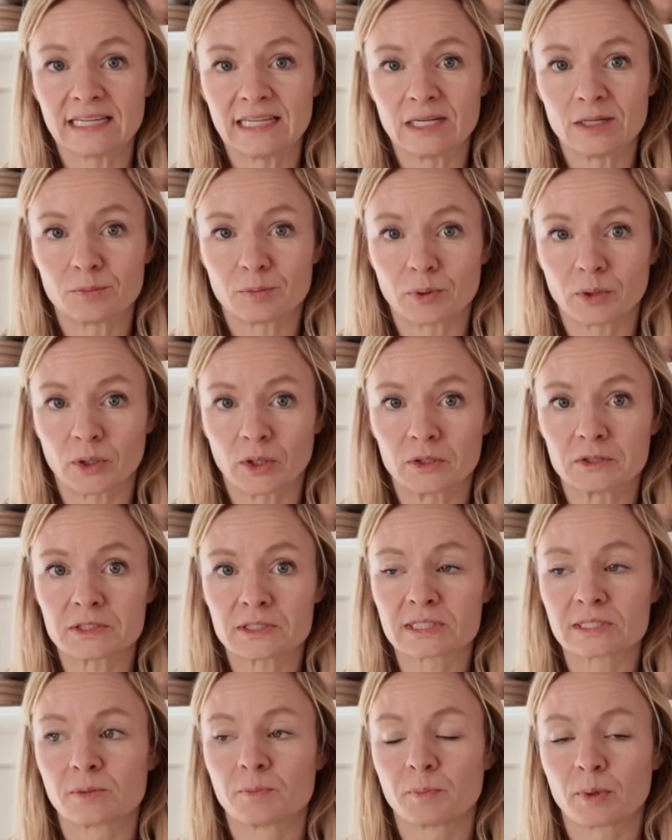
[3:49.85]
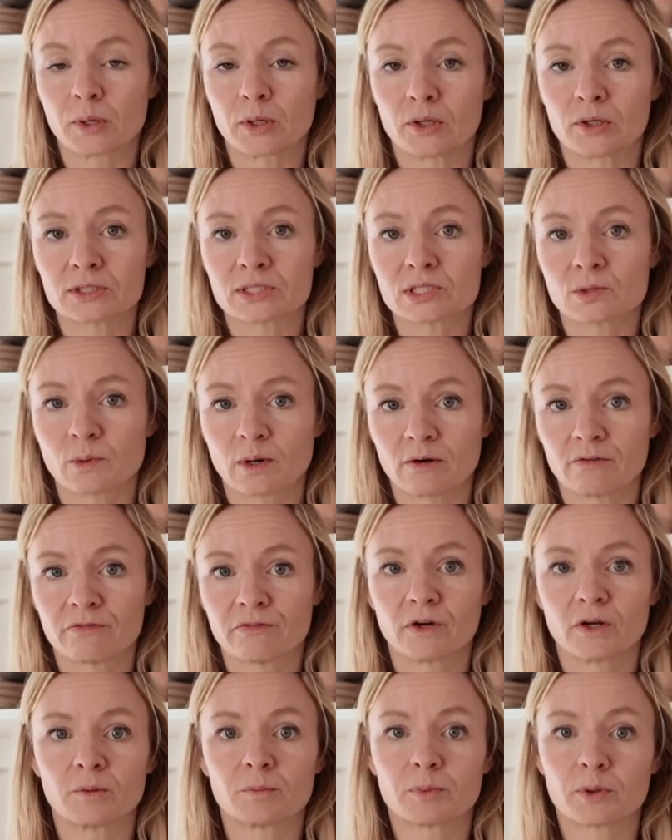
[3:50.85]
inputs per square
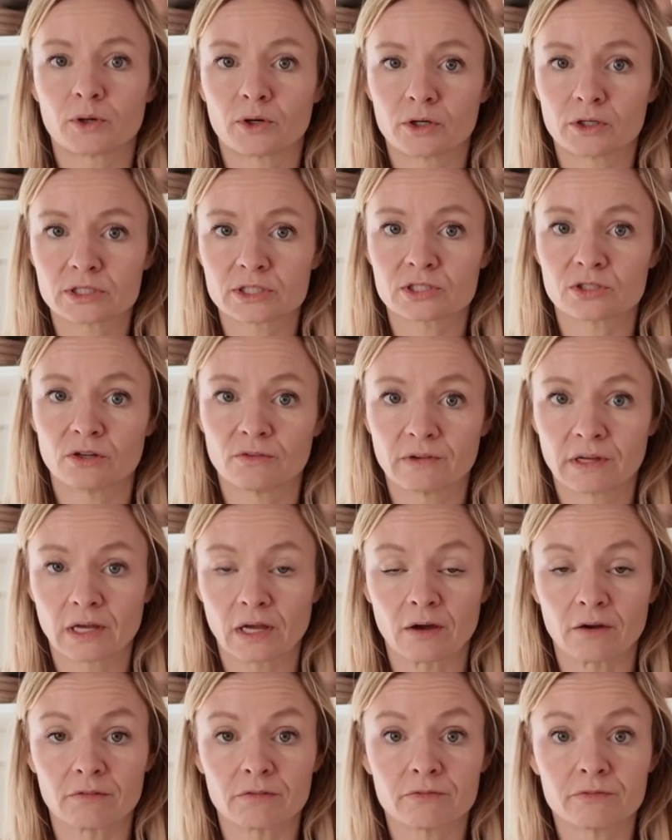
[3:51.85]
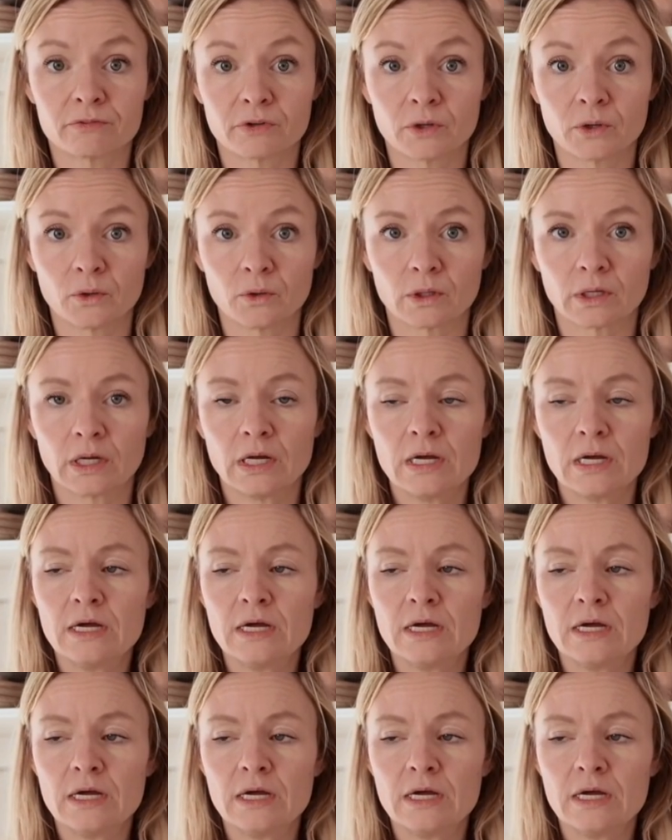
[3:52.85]
foot per serving of food.